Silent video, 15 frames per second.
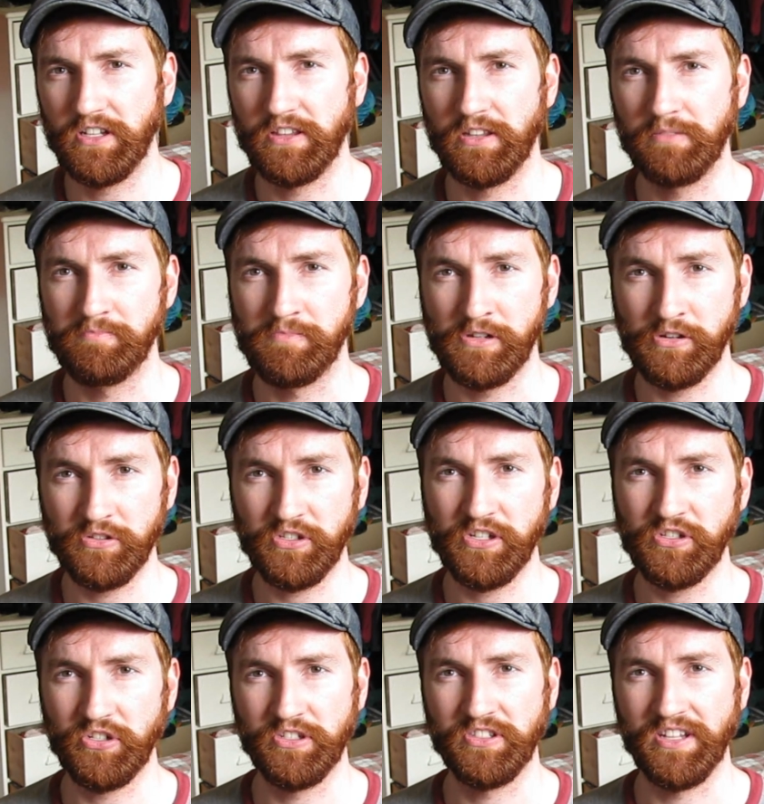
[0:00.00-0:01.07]
at the
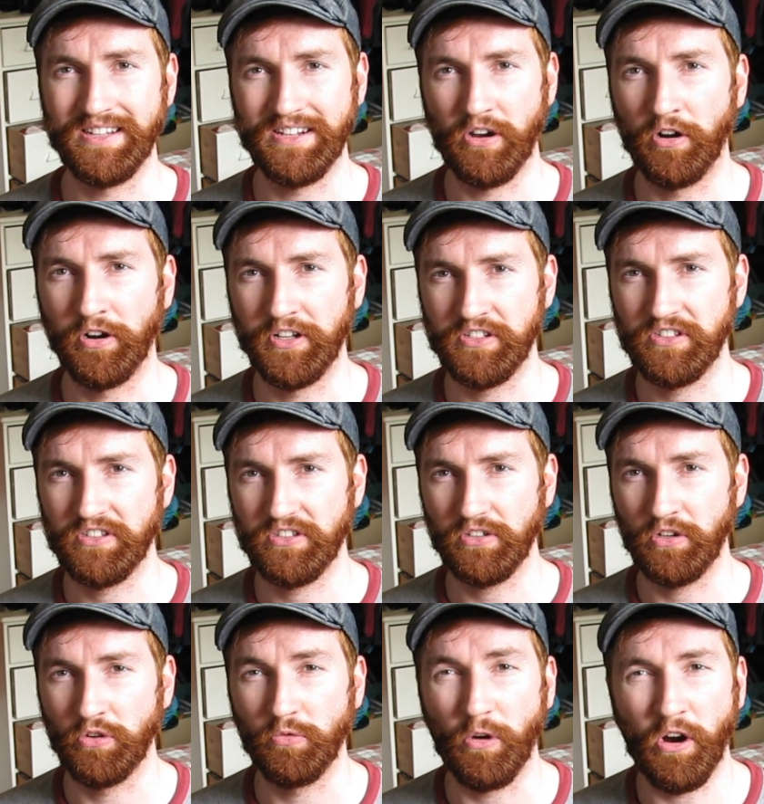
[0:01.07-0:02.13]
musicians and the artists
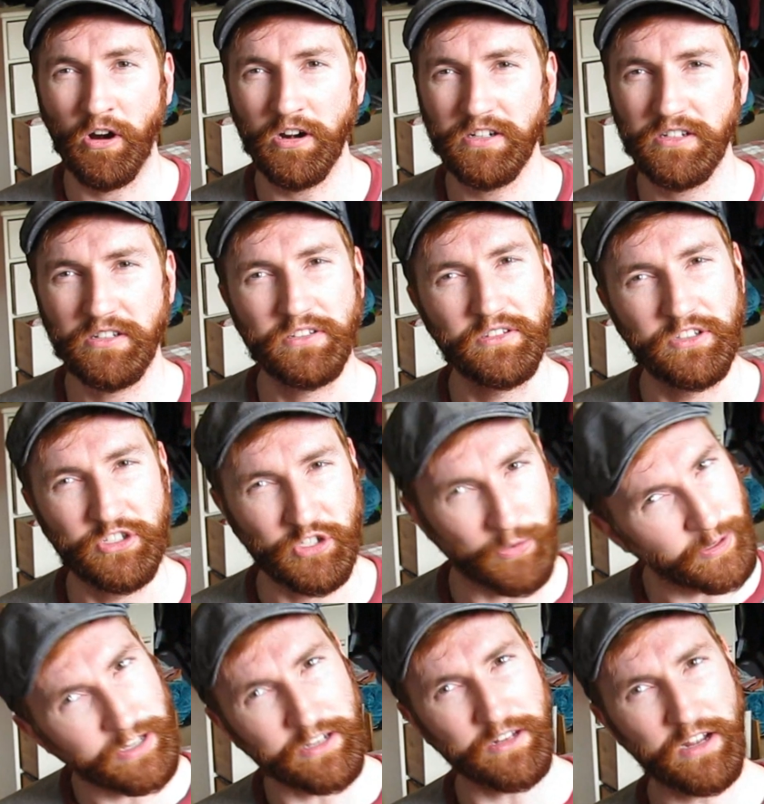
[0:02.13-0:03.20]
who aren't
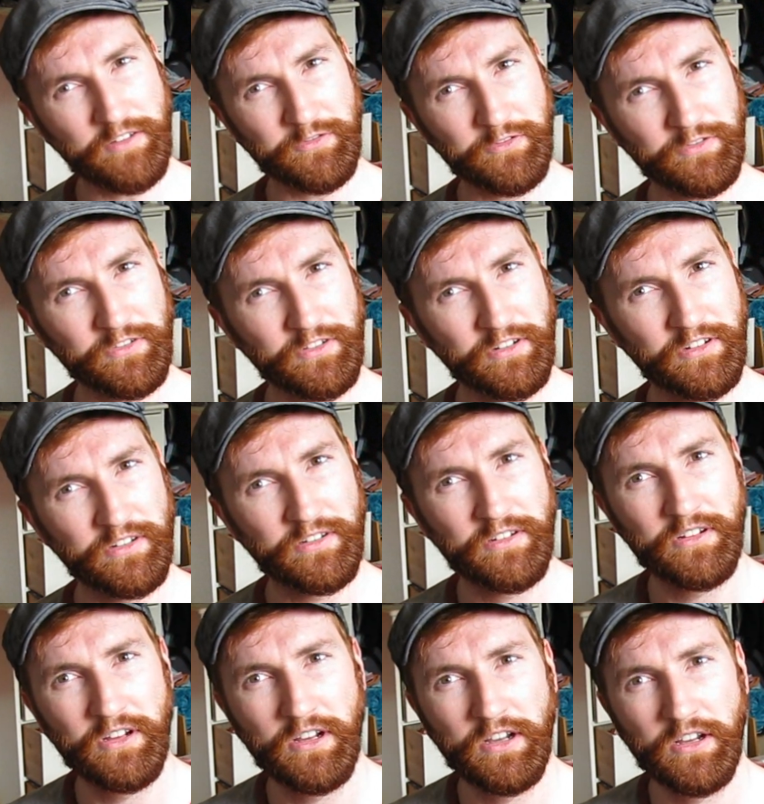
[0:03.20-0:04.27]
doing enough?
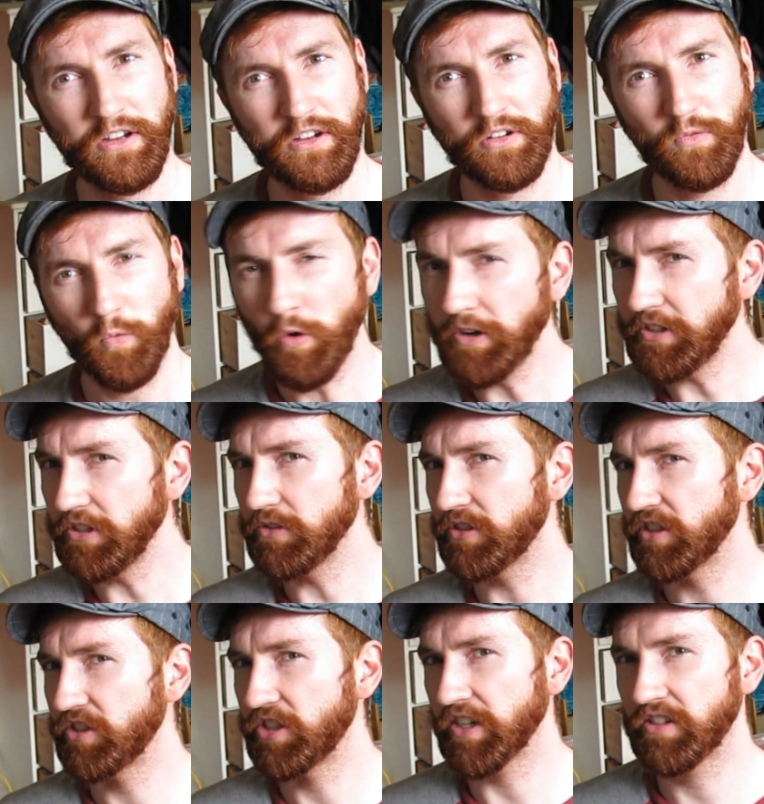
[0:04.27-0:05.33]
What do you
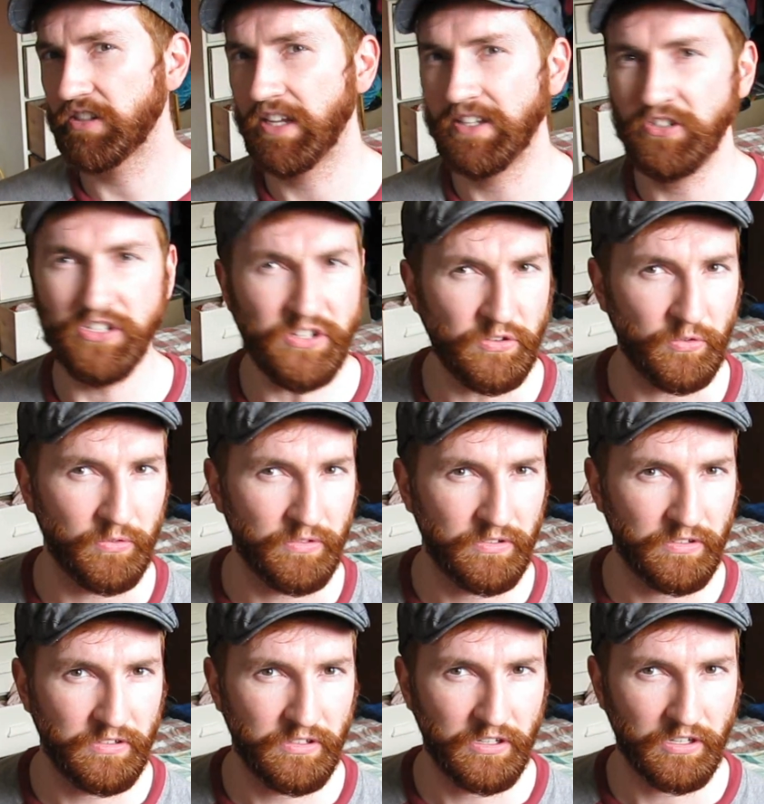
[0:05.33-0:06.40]
suggest they do?
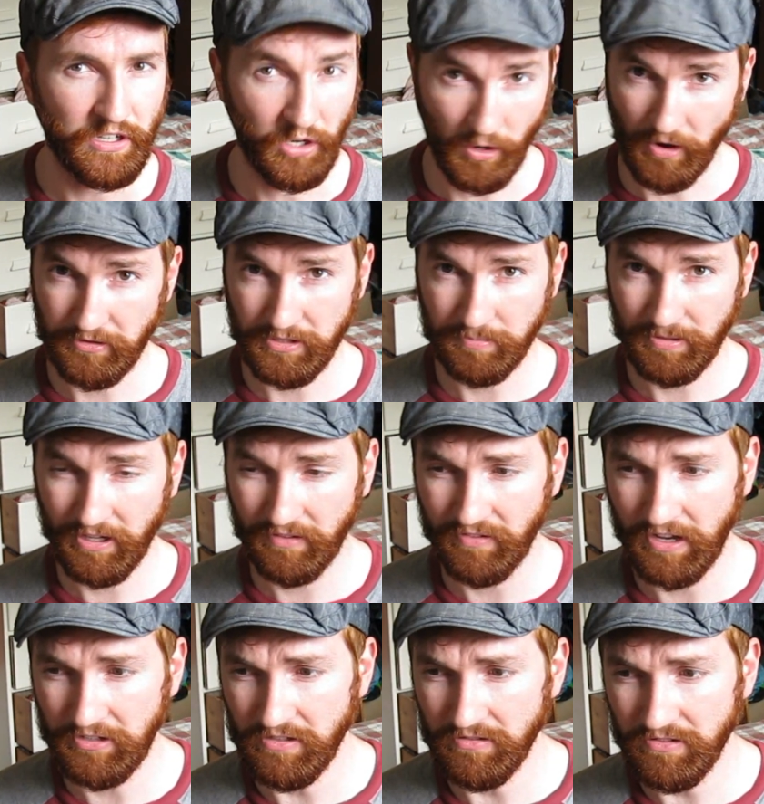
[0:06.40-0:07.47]
Go out to play
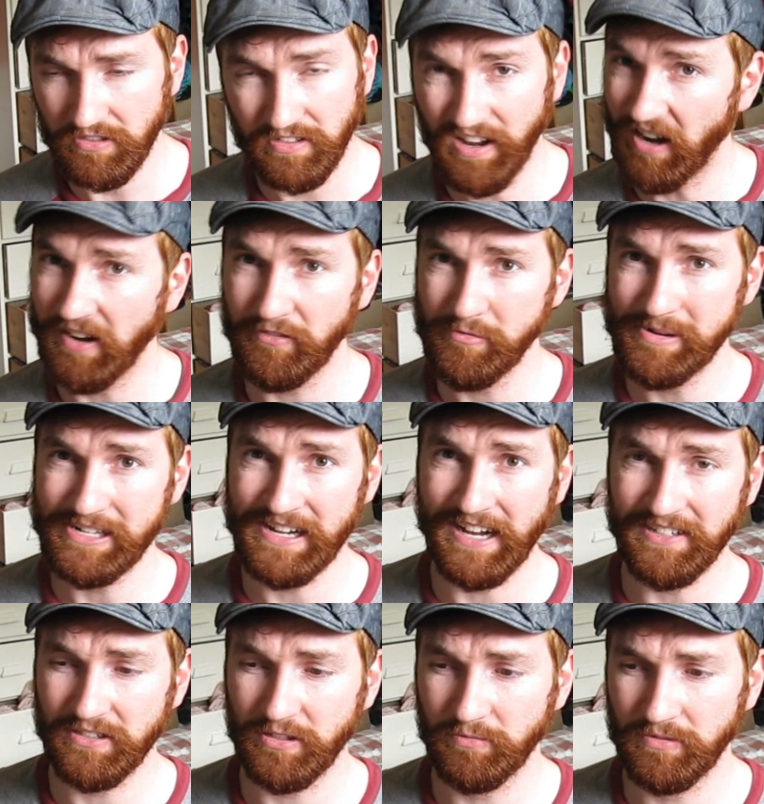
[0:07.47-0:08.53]
venues? Not everybody
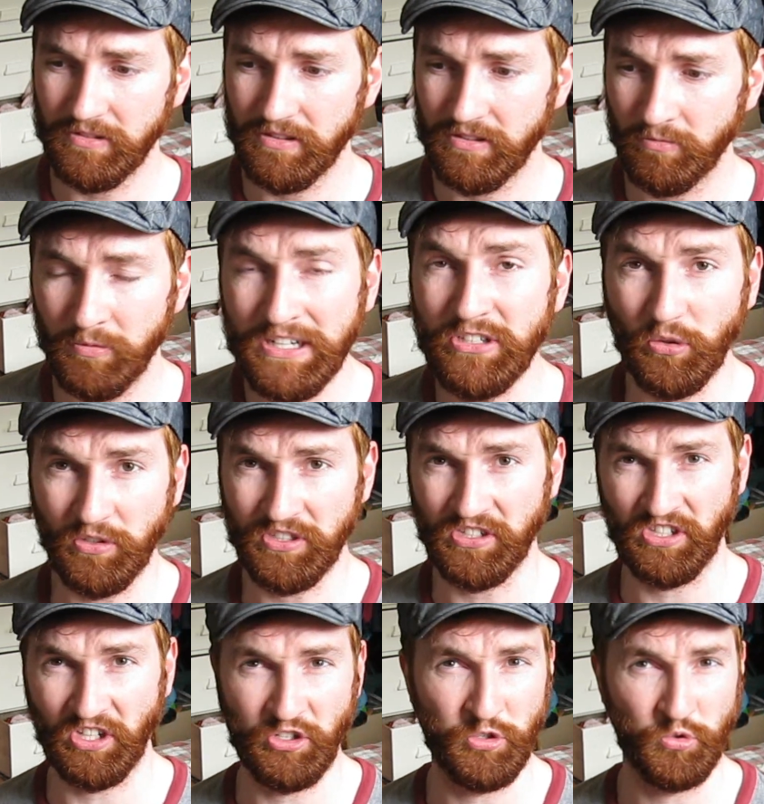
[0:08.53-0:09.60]
has the resources
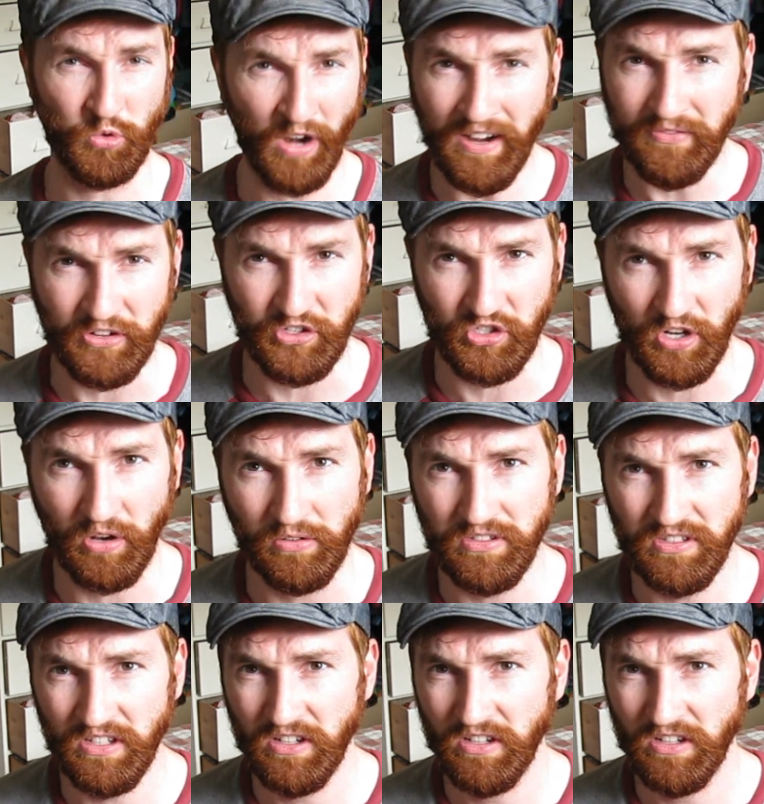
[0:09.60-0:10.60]
to do drive-in shows.